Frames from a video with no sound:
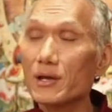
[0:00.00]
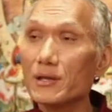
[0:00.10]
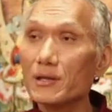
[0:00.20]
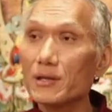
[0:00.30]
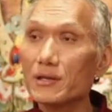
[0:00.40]

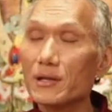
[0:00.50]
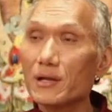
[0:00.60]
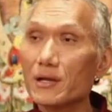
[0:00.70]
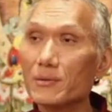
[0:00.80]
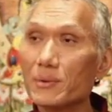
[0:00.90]
I think
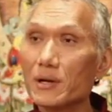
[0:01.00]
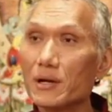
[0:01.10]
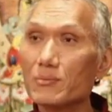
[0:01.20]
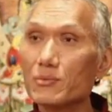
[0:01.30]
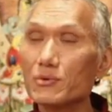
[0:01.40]
that kind of a
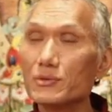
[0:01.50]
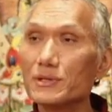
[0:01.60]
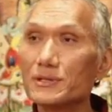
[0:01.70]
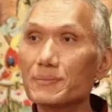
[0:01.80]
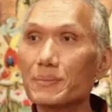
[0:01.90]

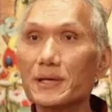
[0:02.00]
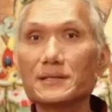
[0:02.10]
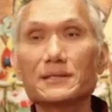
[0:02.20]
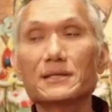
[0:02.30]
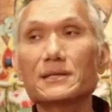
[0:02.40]
harmonious
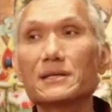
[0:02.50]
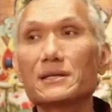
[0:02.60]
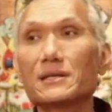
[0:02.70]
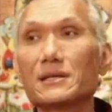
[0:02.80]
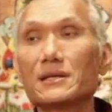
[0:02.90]

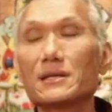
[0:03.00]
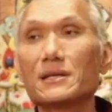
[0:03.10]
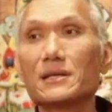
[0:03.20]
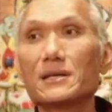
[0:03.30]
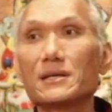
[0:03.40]
basically
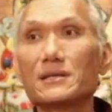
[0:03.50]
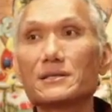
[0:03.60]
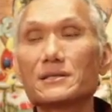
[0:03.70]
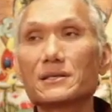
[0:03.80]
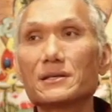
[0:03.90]

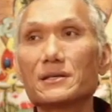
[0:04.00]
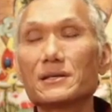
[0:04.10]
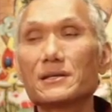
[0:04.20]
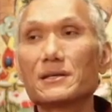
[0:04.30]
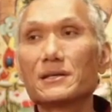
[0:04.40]
there's
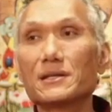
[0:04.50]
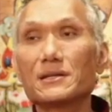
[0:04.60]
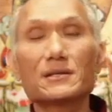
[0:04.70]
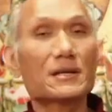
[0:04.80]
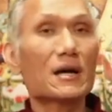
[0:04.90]

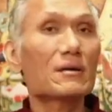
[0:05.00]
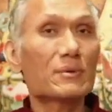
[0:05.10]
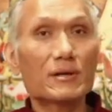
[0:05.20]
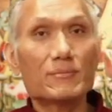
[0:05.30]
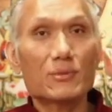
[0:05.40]
a
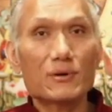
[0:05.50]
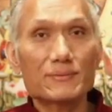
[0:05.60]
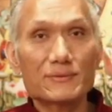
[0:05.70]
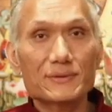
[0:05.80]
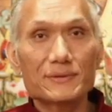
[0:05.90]
karma
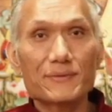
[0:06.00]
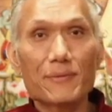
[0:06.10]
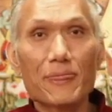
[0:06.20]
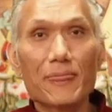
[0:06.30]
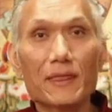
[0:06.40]
involves.
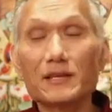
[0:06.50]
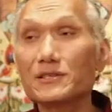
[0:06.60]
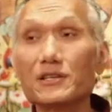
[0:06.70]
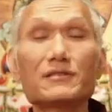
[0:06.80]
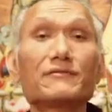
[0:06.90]

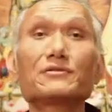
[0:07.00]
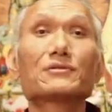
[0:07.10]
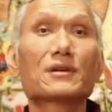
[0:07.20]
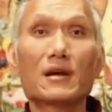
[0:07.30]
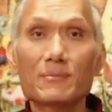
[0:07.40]
There's
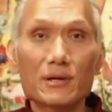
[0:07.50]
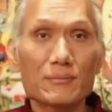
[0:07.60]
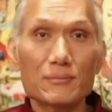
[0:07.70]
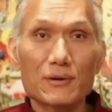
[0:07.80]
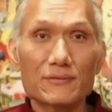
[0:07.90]
individual karma
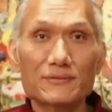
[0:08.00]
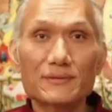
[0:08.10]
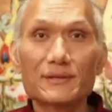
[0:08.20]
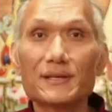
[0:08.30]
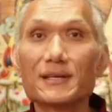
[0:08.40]

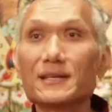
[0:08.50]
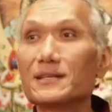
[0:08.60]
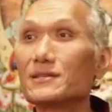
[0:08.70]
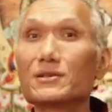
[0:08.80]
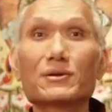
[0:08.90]
involves.
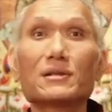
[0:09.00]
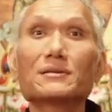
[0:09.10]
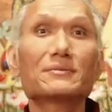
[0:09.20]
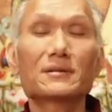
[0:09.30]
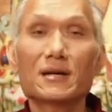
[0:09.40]
There's a
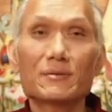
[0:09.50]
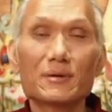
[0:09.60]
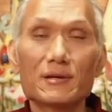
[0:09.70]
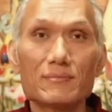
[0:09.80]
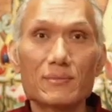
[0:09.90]
collective
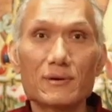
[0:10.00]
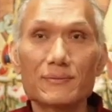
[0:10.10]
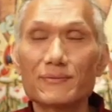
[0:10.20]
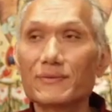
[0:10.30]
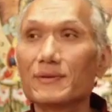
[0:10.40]
karma
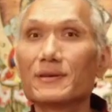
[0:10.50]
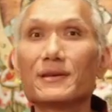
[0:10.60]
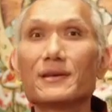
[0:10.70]
involves.